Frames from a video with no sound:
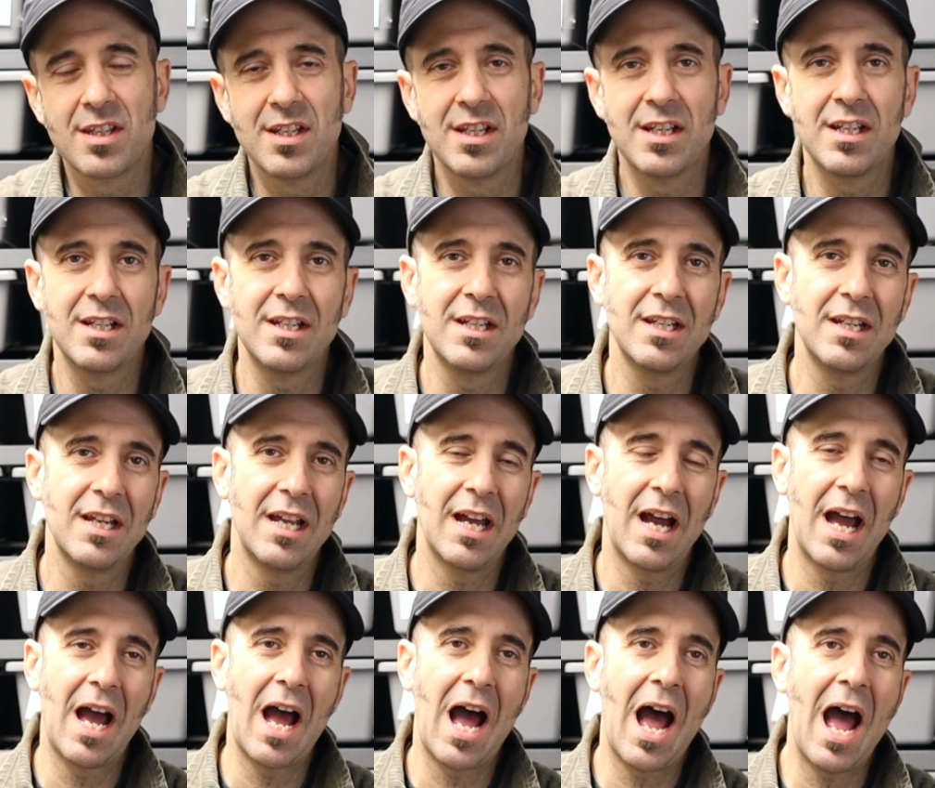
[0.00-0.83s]

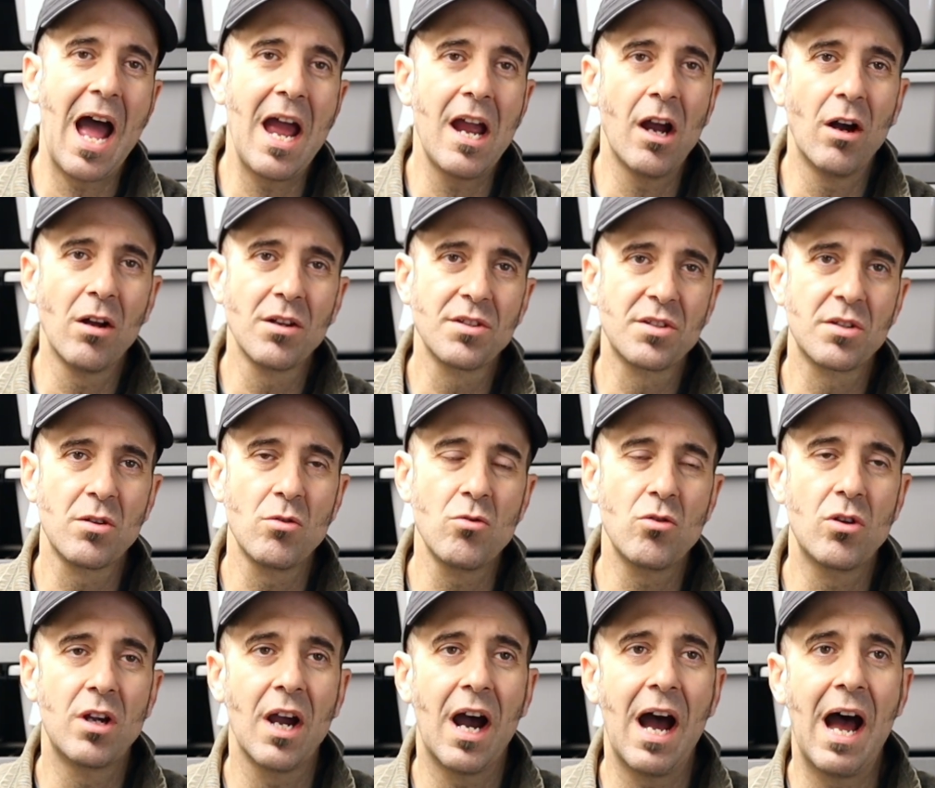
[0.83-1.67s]
I
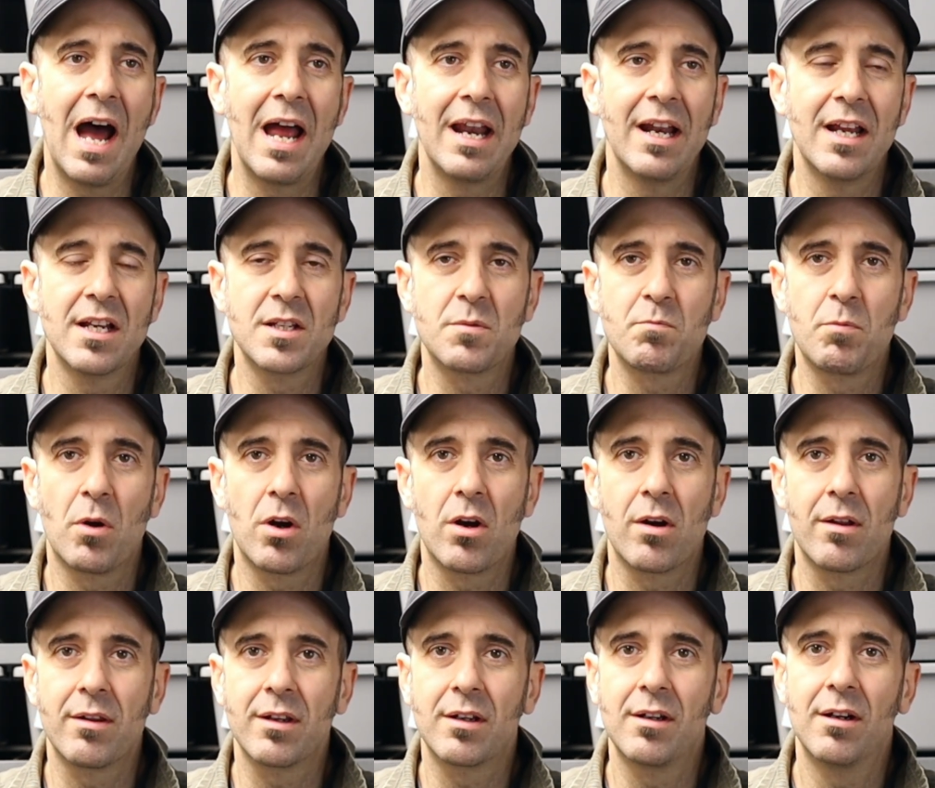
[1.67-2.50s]
also got, as
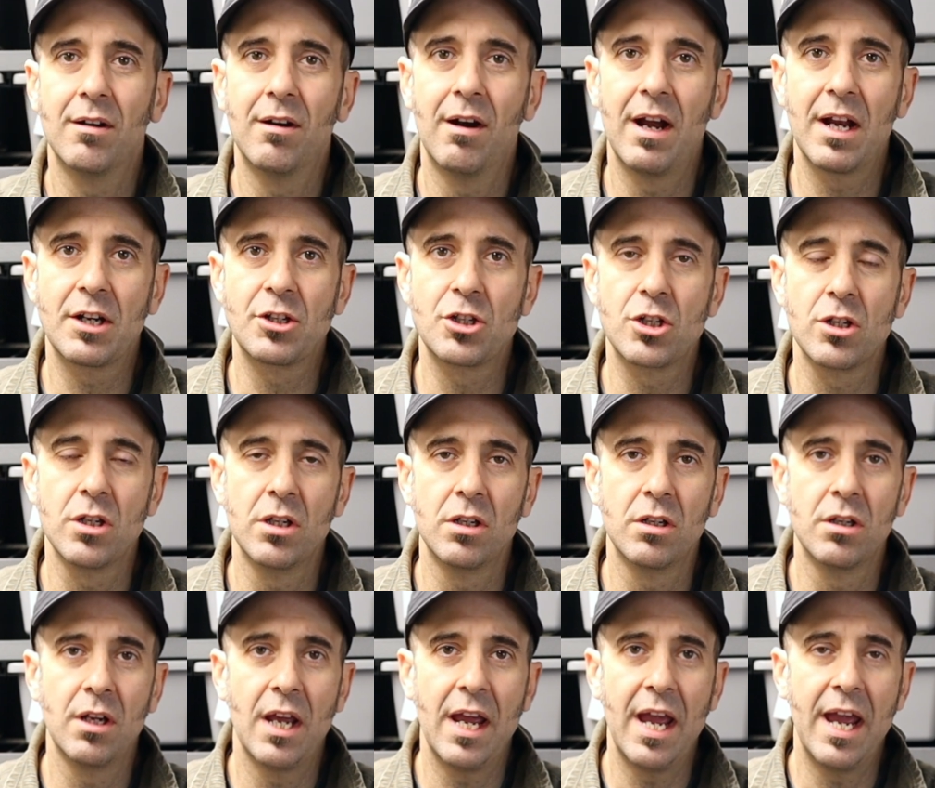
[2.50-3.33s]
part of the collection,